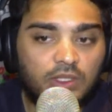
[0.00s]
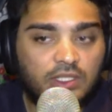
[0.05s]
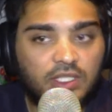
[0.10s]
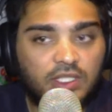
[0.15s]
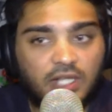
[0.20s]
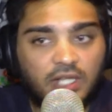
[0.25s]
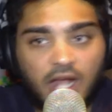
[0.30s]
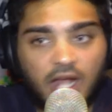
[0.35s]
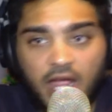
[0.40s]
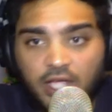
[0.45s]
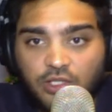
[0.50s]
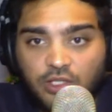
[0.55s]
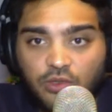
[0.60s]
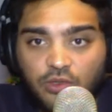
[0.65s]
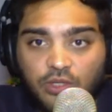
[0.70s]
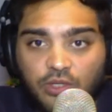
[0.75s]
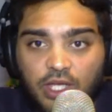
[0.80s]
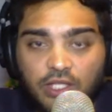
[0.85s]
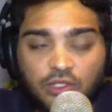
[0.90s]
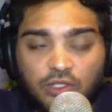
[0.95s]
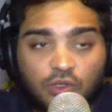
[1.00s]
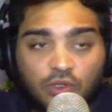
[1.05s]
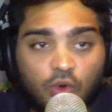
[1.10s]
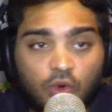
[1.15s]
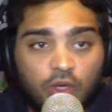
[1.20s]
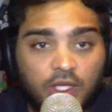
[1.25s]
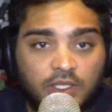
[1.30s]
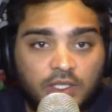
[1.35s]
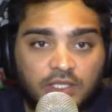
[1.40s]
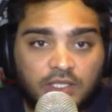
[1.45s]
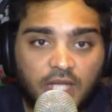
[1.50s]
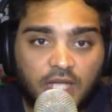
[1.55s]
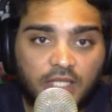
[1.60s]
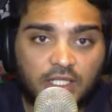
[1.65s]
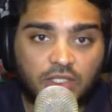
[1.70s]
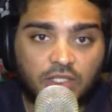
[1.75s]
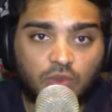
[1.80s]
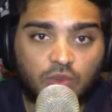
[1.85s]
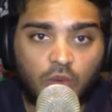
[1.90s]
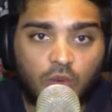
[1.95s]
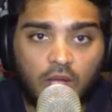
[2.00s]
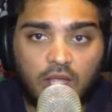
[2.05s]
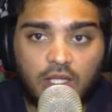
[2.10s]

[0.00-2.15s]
try to get your insight as well